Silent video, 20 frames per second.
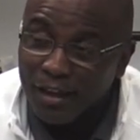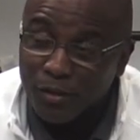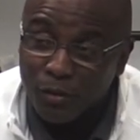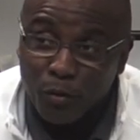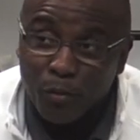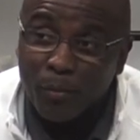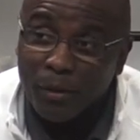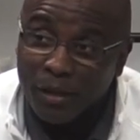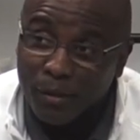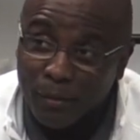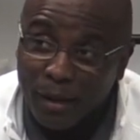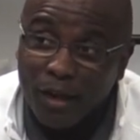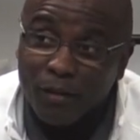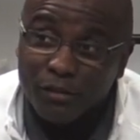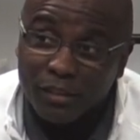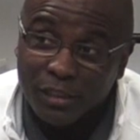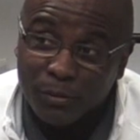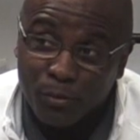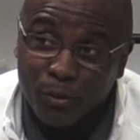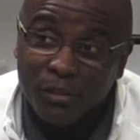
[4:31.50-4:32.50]
I knew him. I
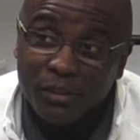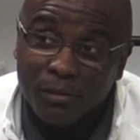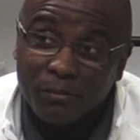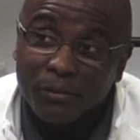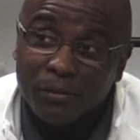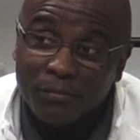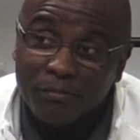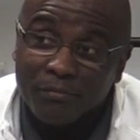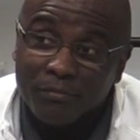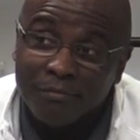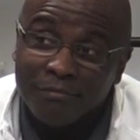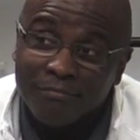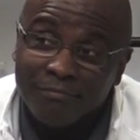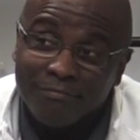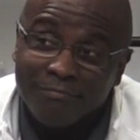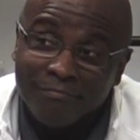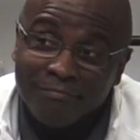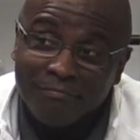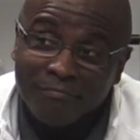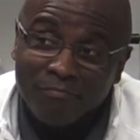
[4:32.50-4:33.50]
was his principal.
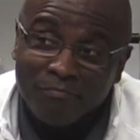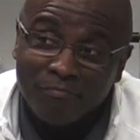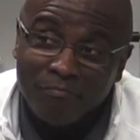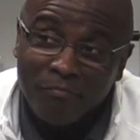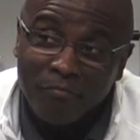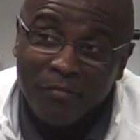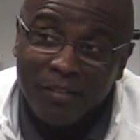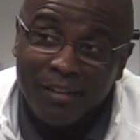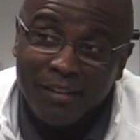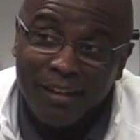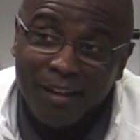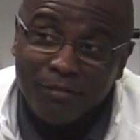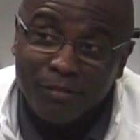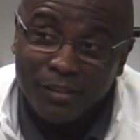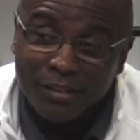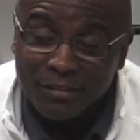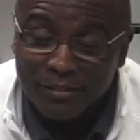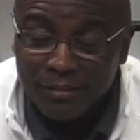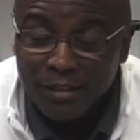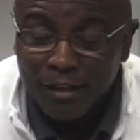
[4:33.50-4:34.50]
I
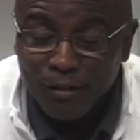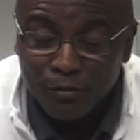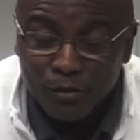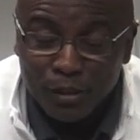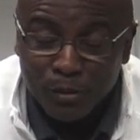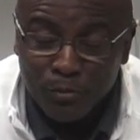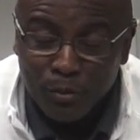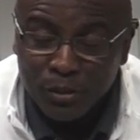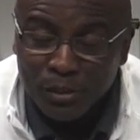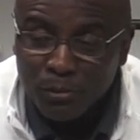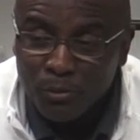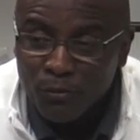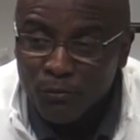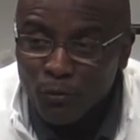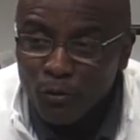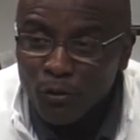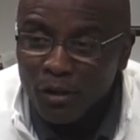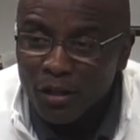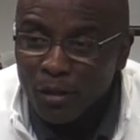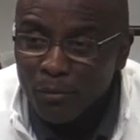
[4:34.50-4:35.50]
was his principal
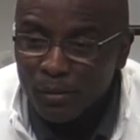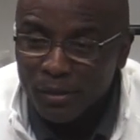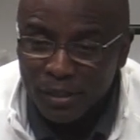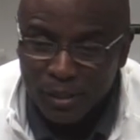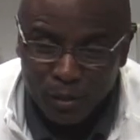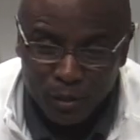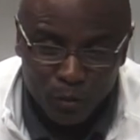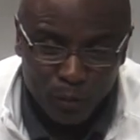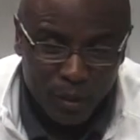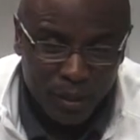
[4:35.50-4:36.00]
for a couple of years.